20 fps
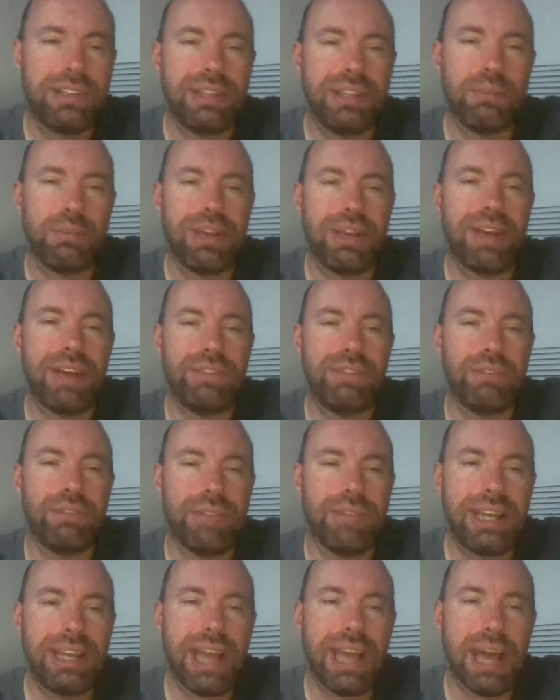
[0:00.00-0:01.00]
then we have the
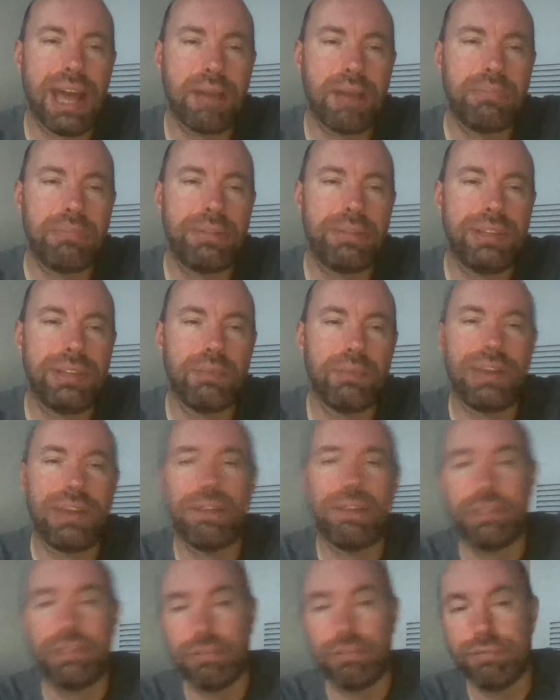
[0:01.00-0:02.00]
recap, then we
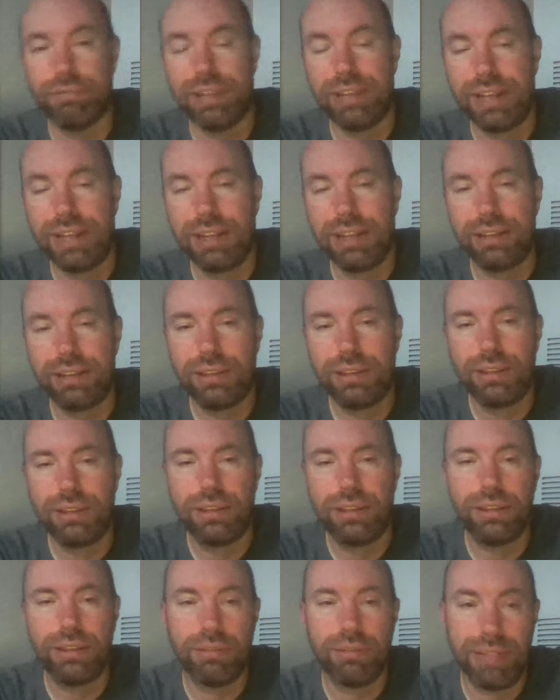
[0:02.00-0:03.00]
have the
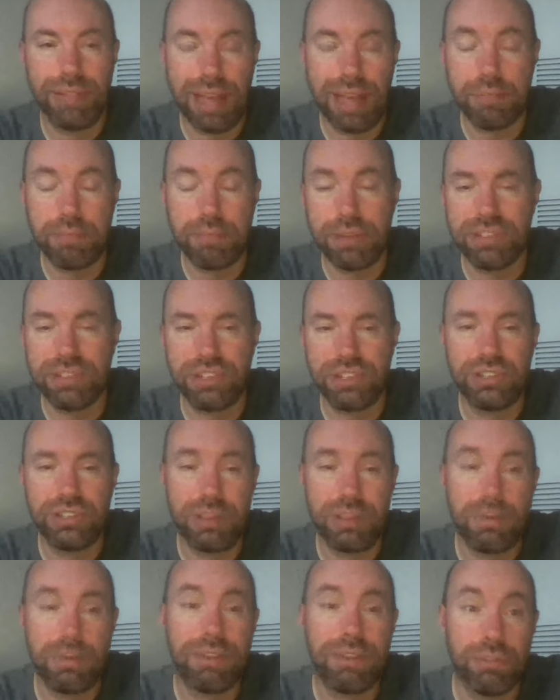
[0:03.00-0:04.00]
recap transition,
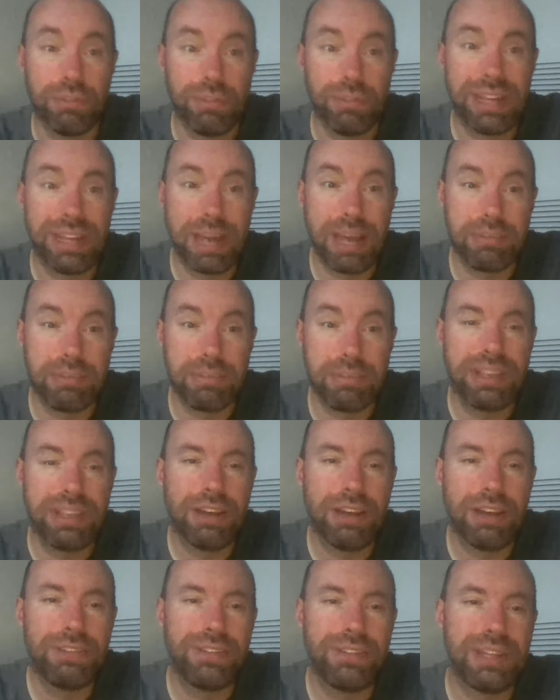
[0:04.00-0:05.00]
then we have the recap
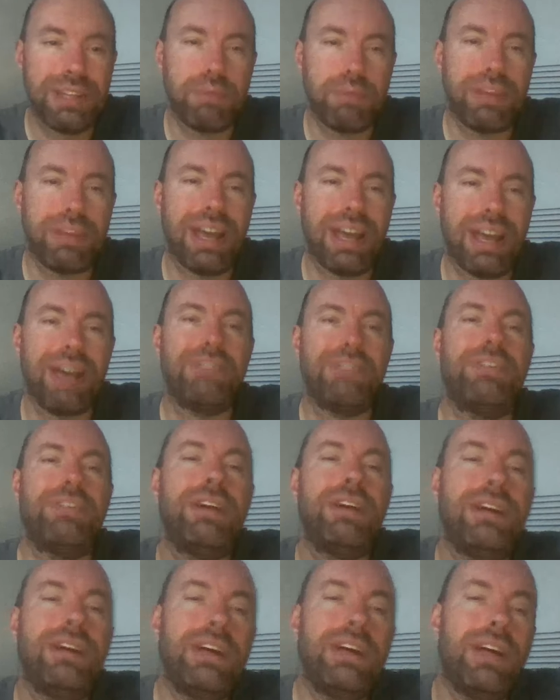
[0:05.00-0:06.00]
itself, and then we have
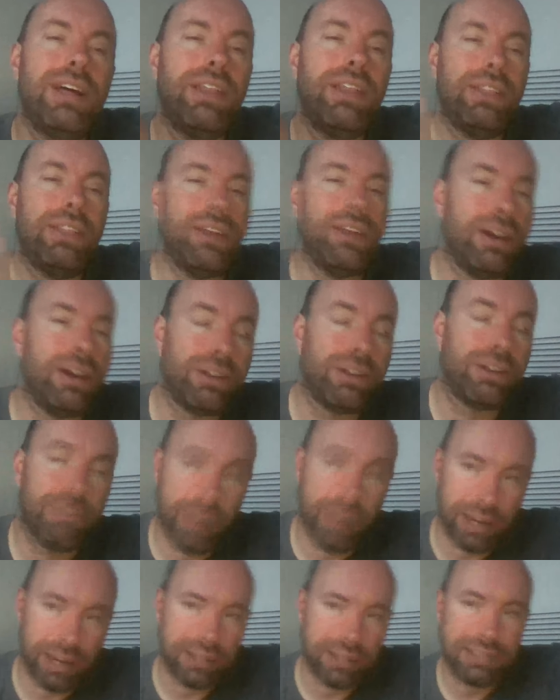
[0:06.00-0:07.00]
the
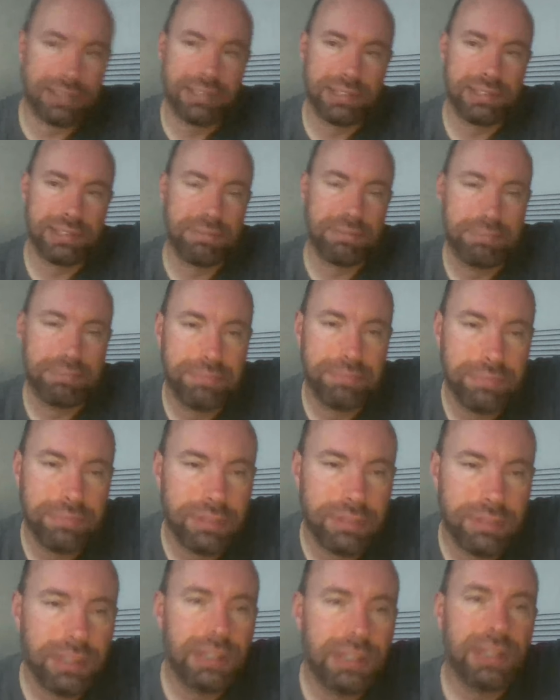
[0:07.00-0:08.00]
credits.
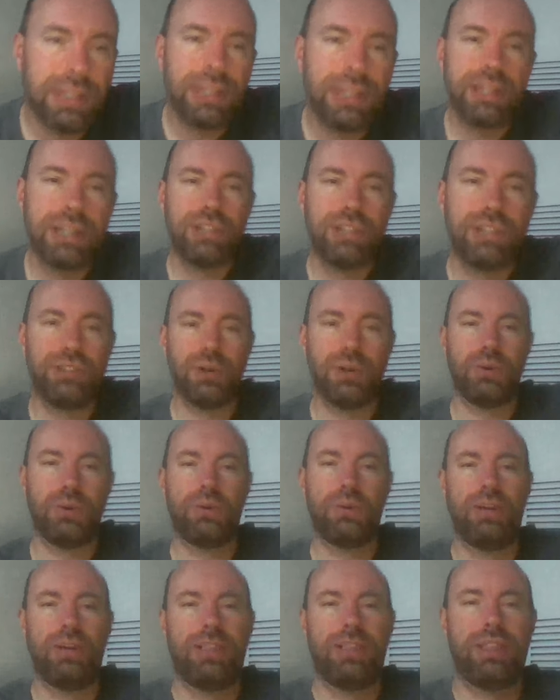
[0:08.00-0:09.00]

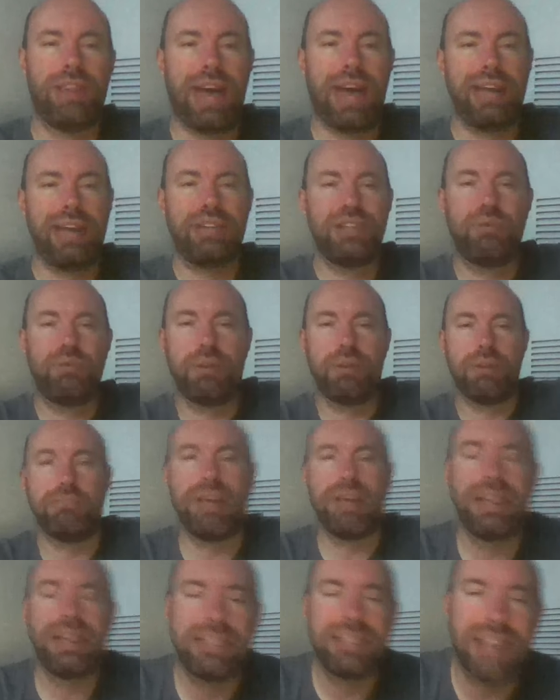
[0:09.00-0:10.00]
So that is what
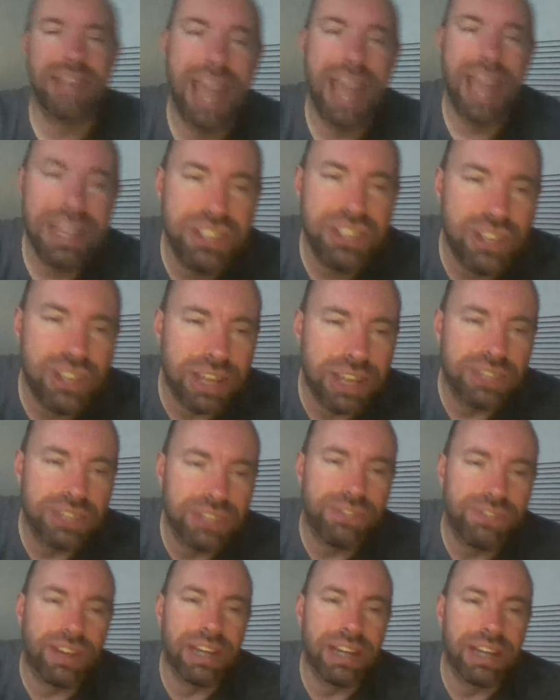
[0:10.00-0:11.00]
makes an XJS
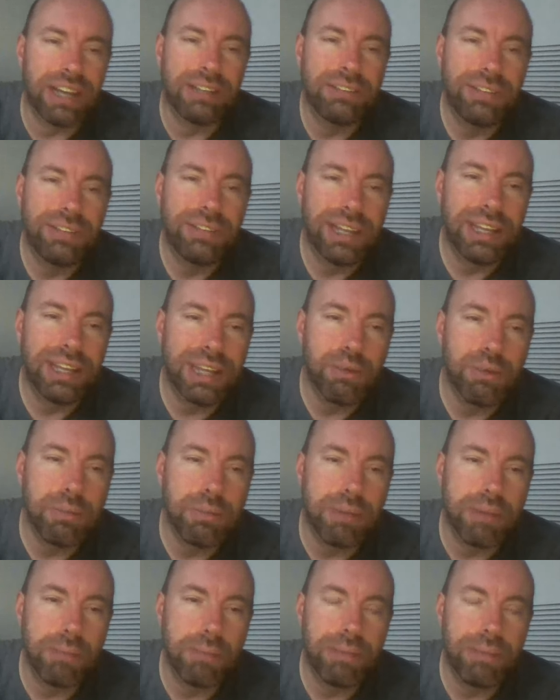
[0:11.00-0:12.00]
file, and then we
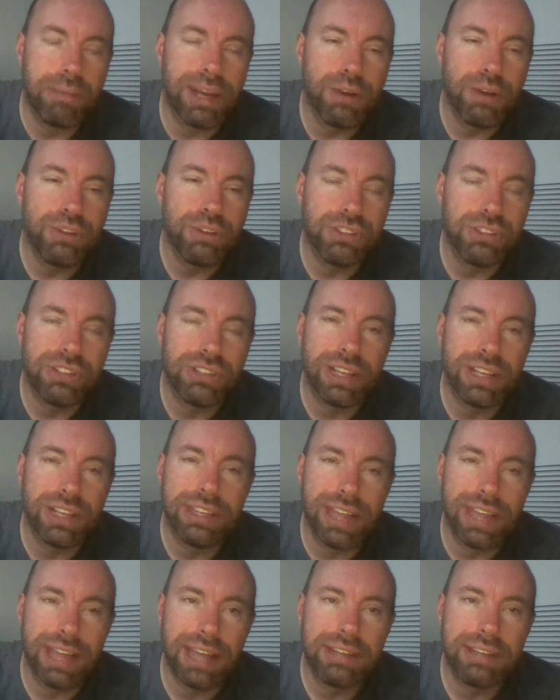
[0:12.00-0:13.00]
pump it out just like
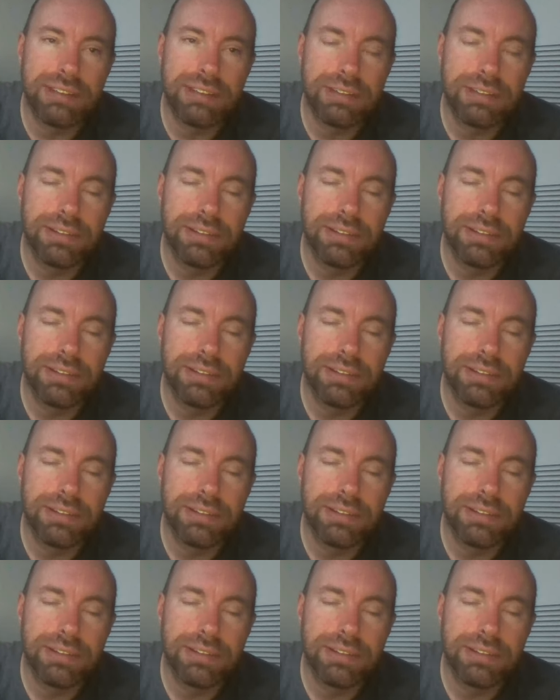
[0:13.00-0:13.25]
that.